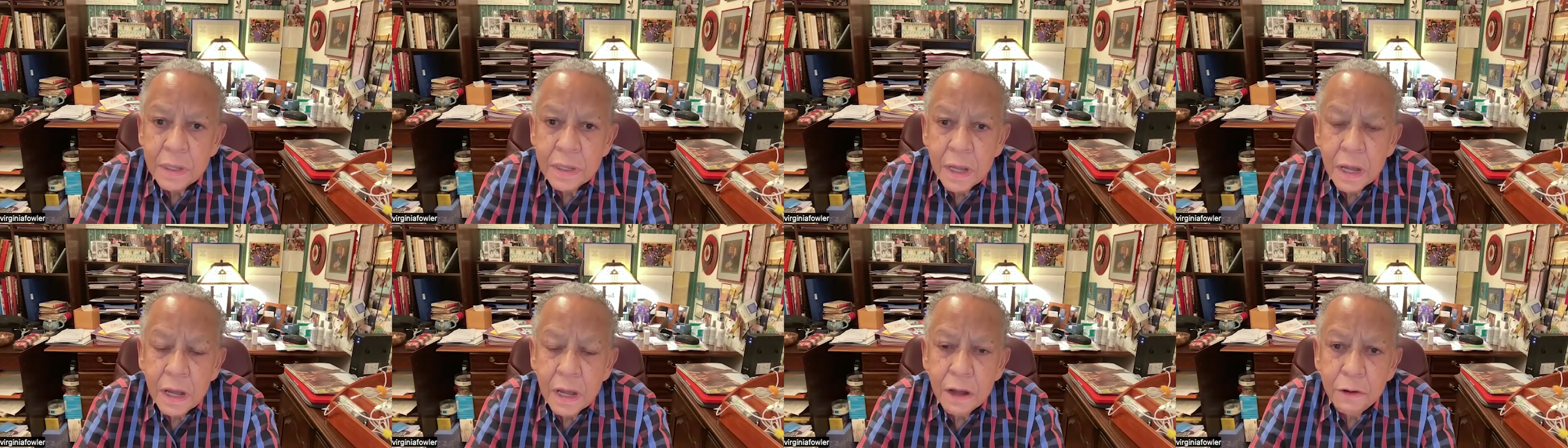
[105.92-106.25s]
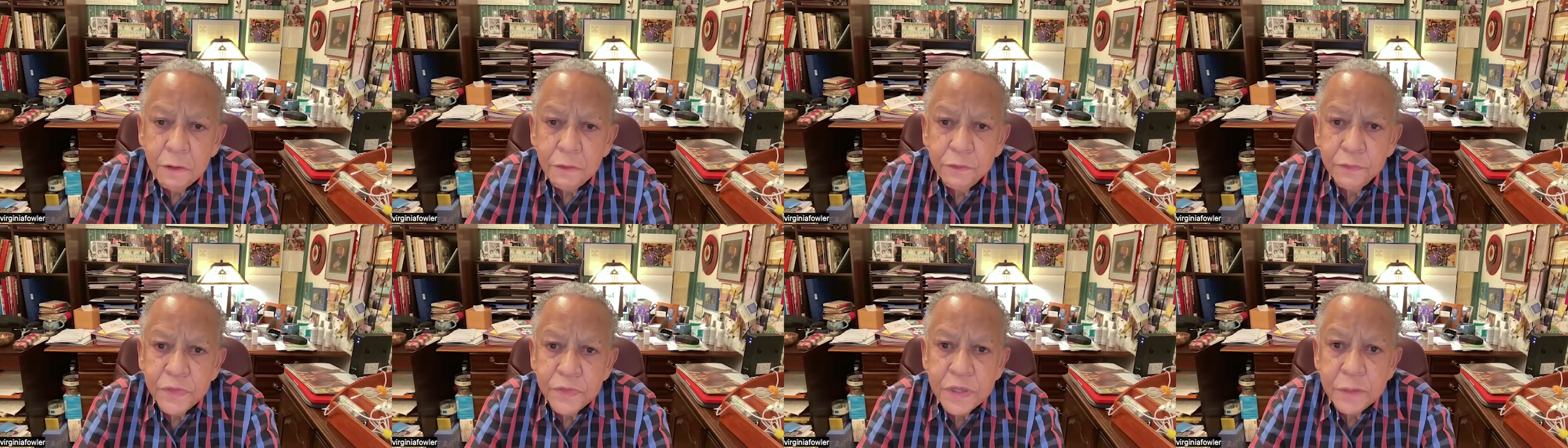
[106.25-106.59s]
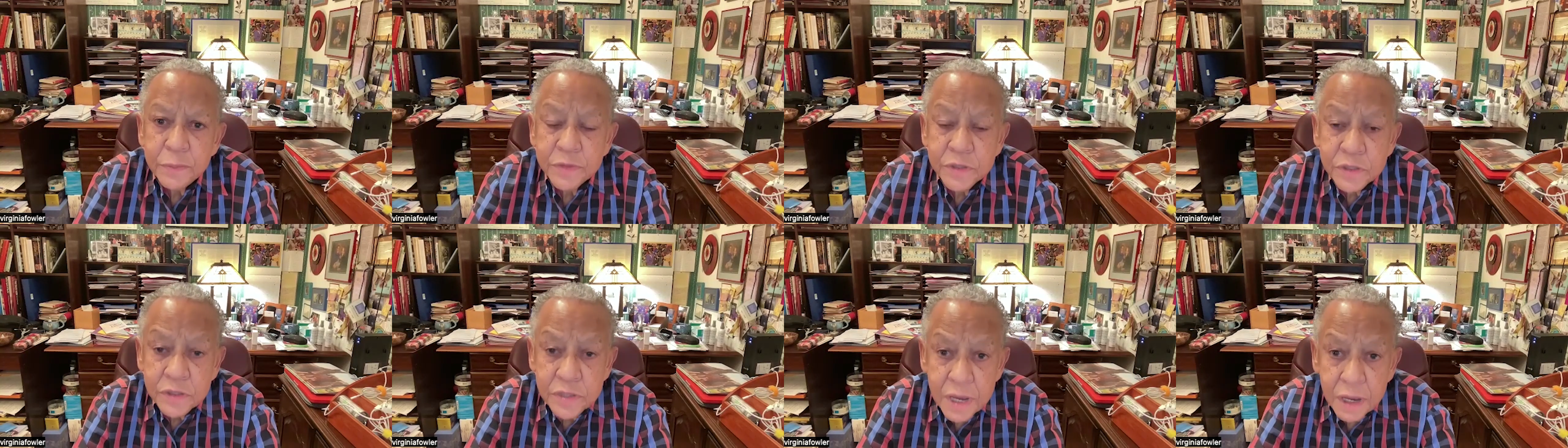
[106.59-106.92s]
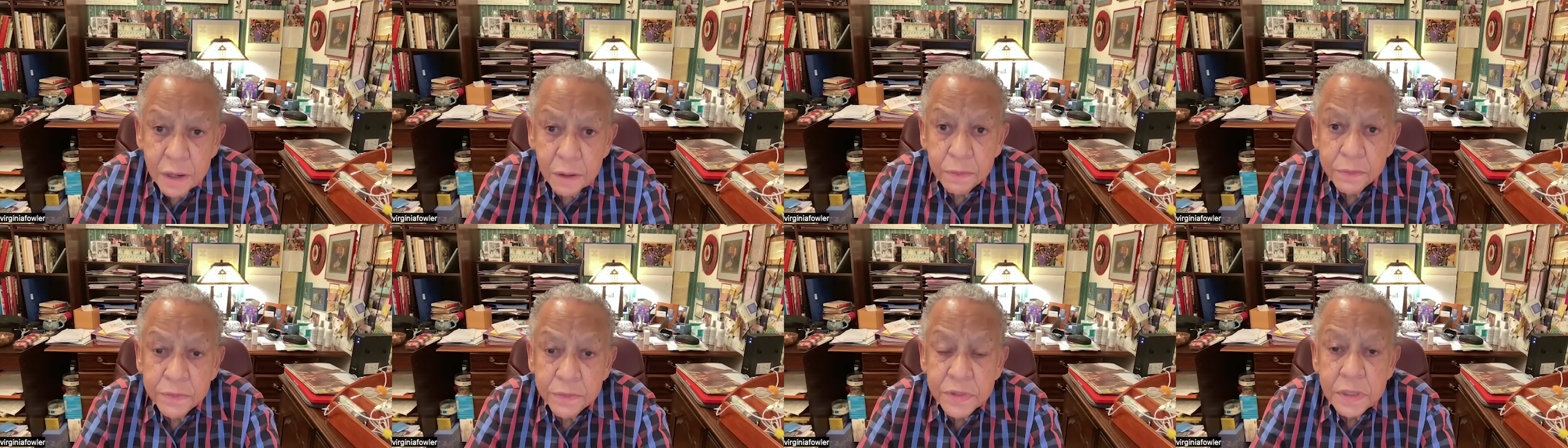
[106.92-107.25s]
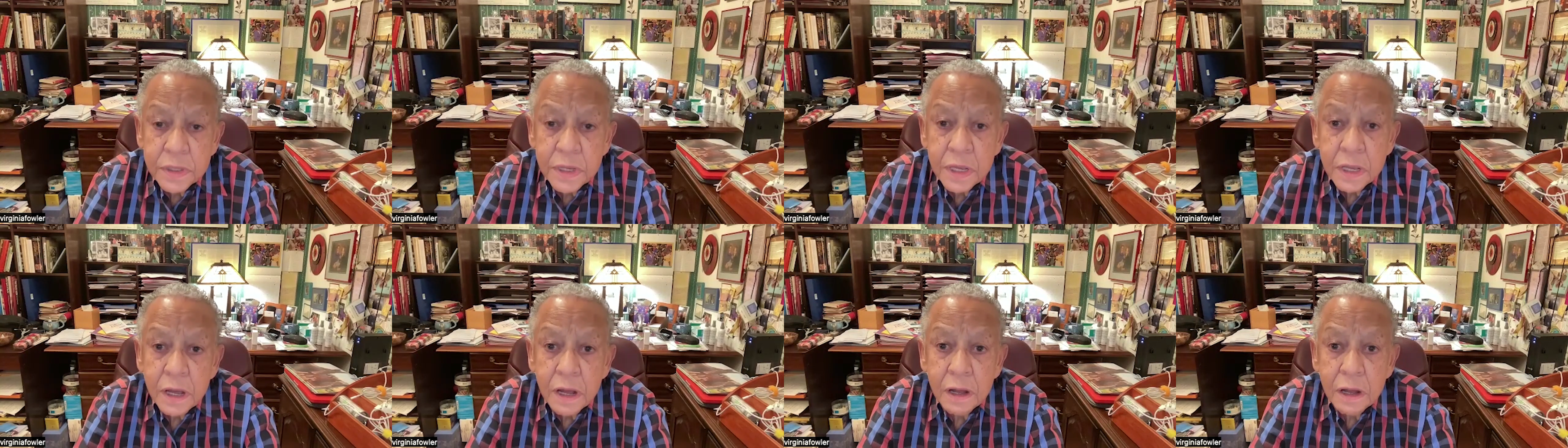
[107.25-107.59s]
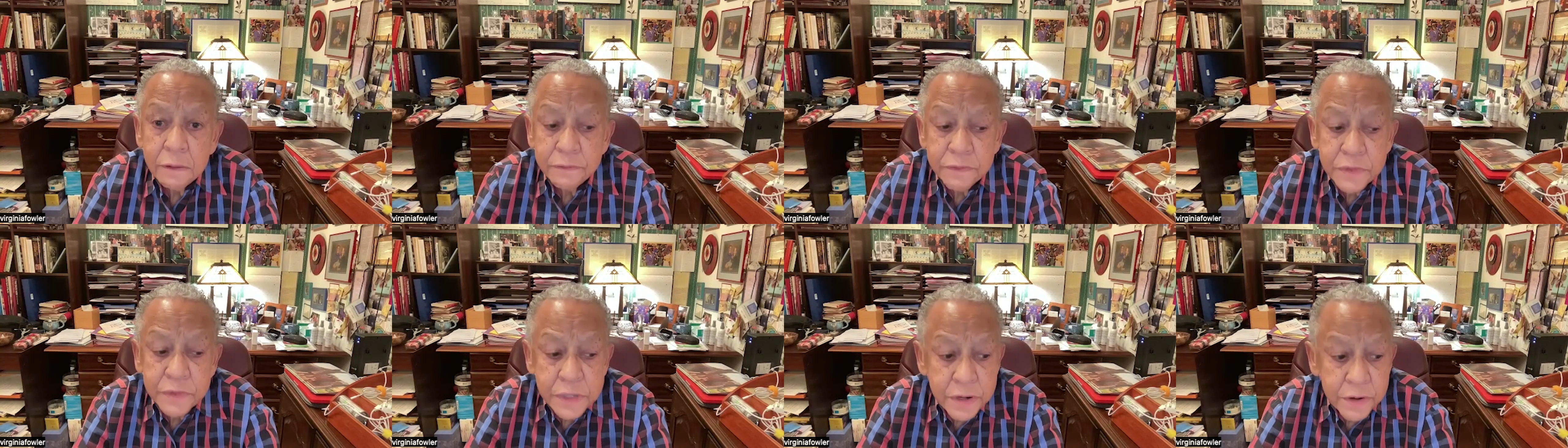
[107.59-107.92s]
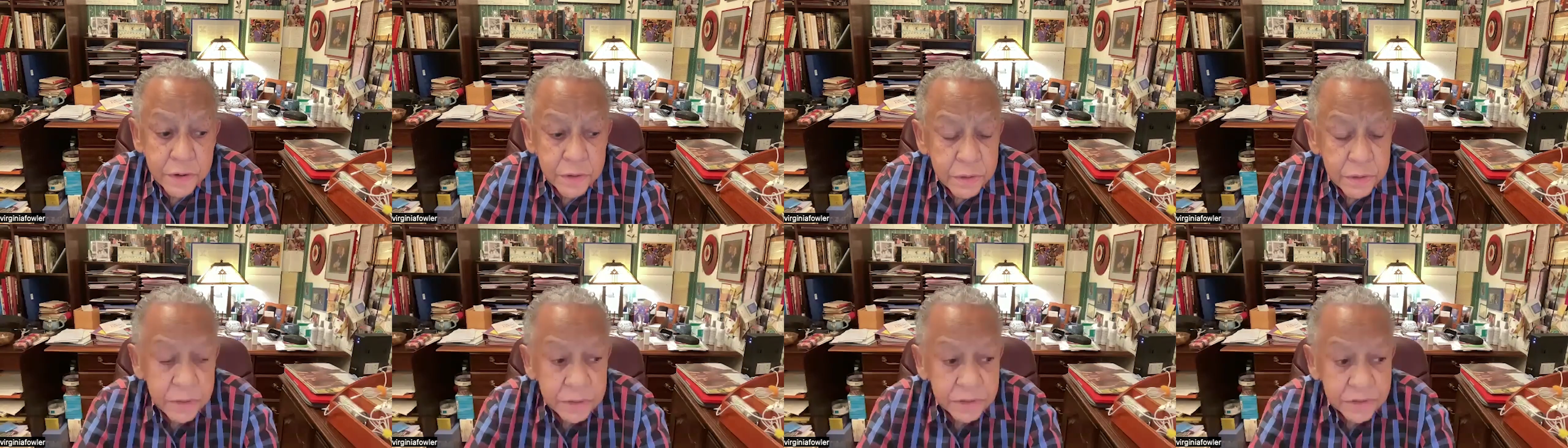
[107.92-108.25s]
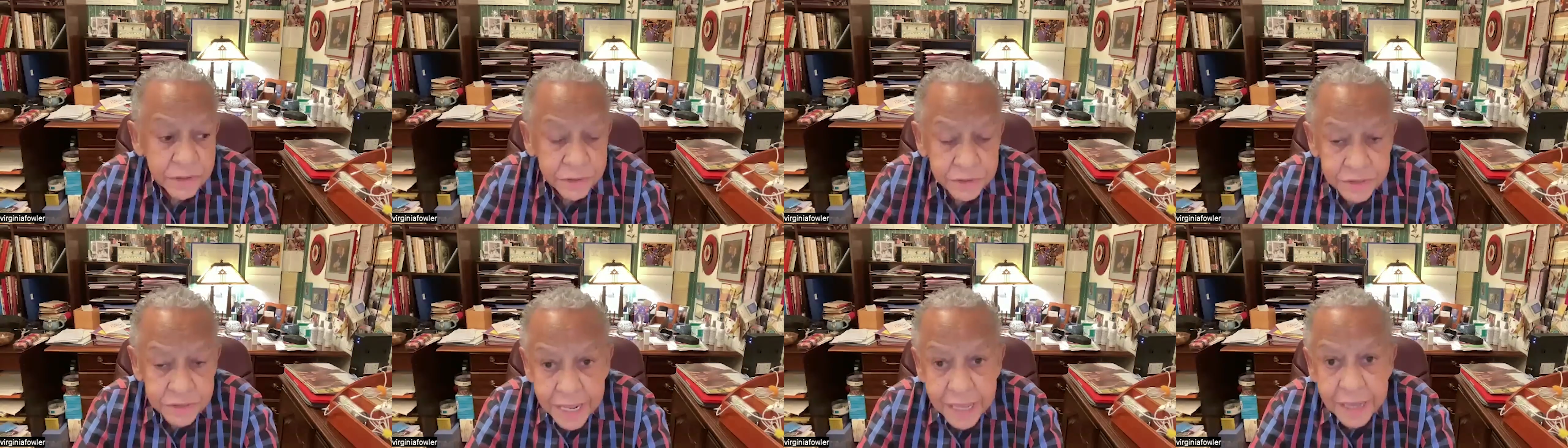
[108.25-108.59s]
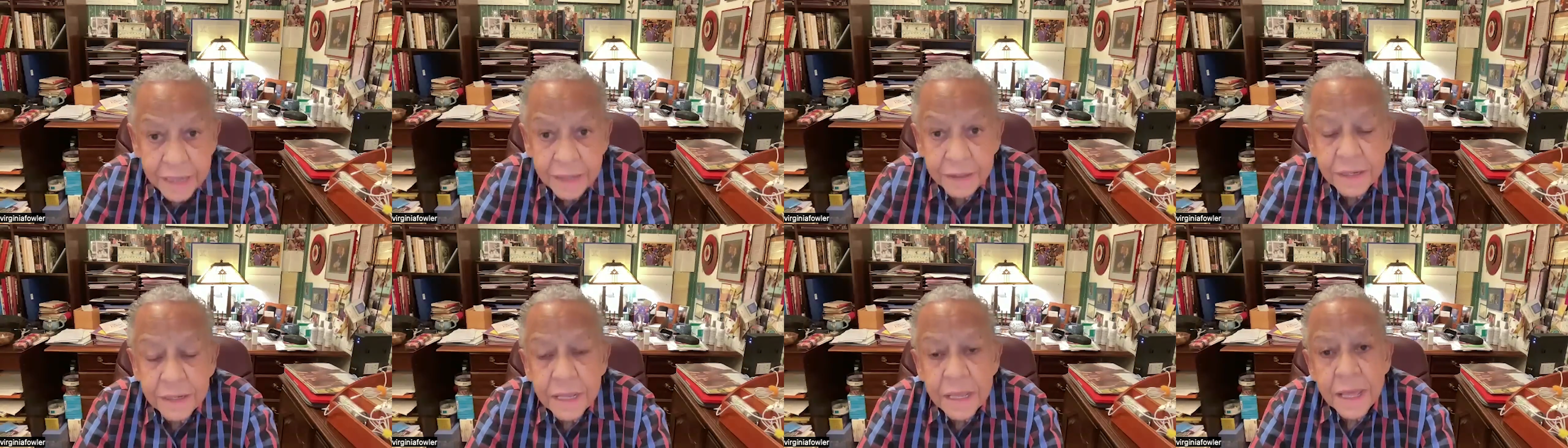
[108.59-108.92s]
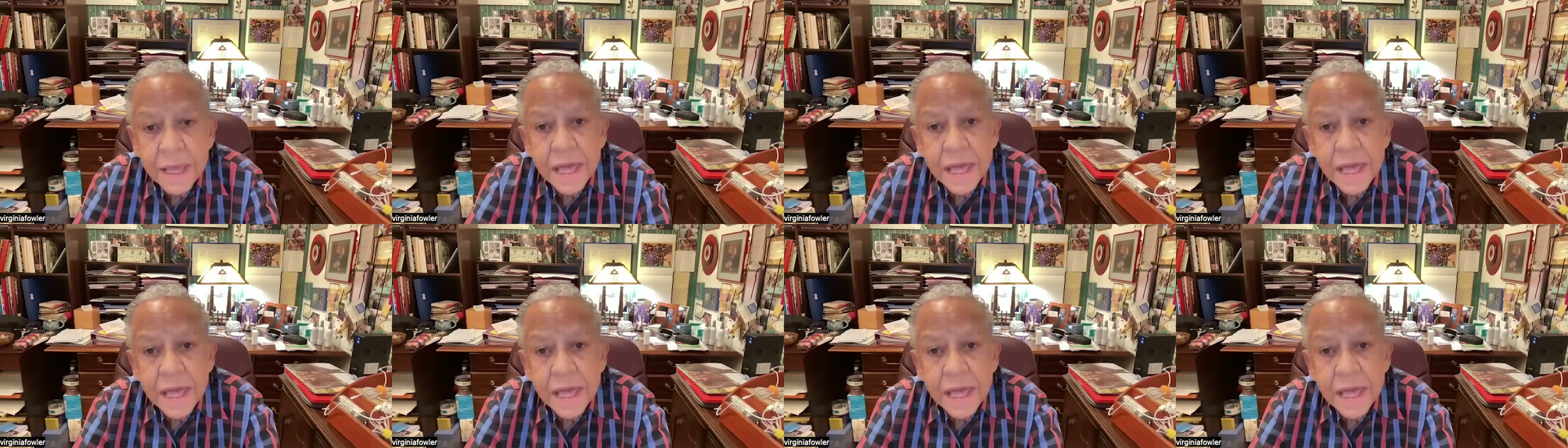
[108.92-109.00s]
of themselves, of their state,